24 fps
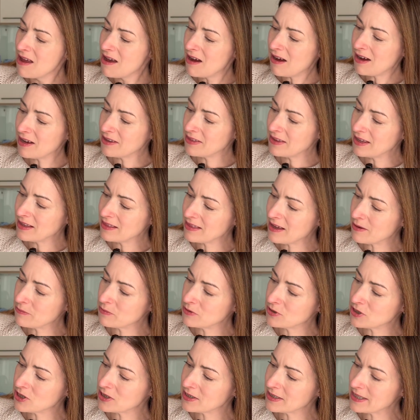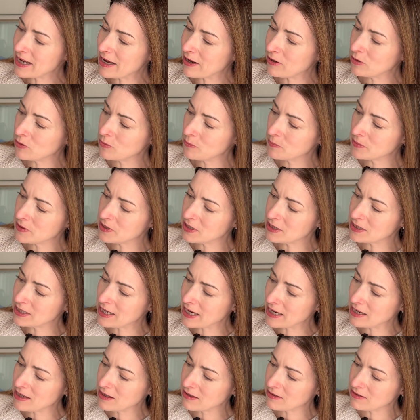I think that will just help to
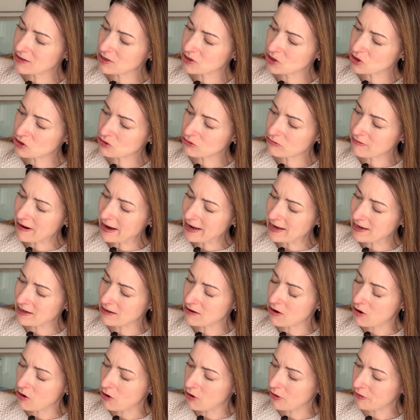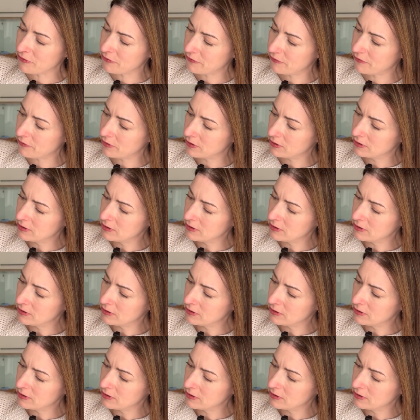take the strain off